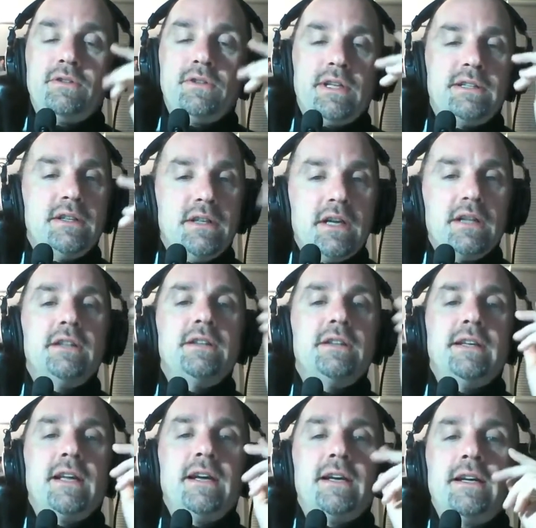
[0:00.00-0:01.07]
So that's another
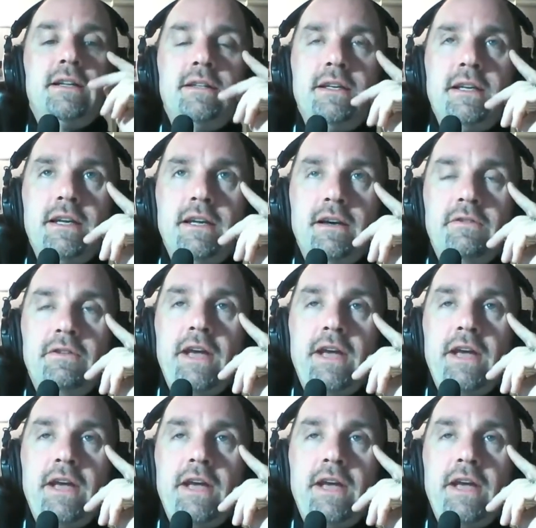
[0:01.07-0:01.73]
thing I got thinking of.